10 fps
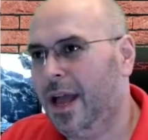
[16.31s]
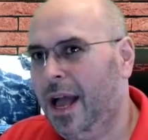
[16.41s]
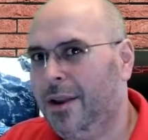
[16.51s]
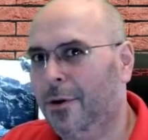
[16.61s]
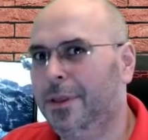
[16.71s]

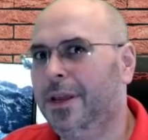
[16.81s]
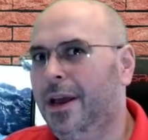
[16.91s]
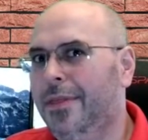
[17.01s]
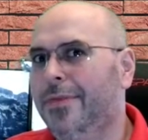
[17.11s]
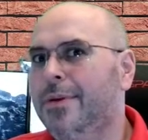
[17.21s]
and only
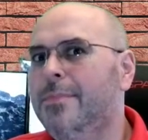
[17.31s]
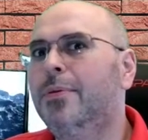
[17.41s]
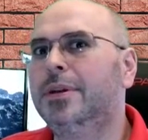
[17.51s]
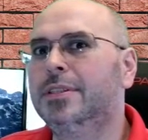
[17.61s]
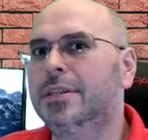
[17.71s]
get
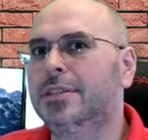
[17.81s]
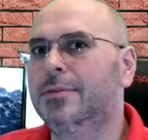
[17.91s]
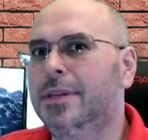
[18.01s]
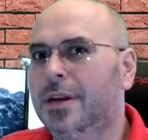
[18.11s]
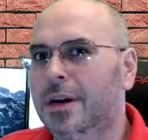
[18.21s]

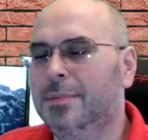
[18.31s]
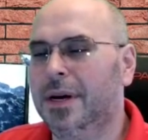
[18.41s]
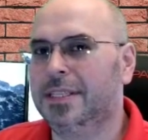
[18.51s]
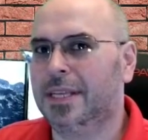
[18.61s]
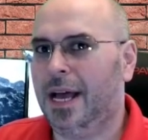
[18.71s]
3.63
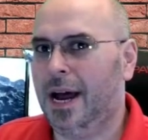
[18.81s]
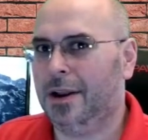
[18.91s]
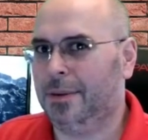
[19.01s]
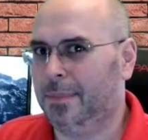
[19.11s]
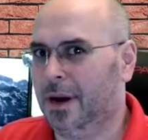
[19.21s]
terabytes out
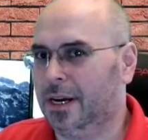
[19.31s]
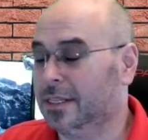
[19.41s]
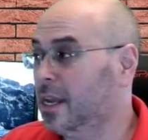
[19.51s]
of the box?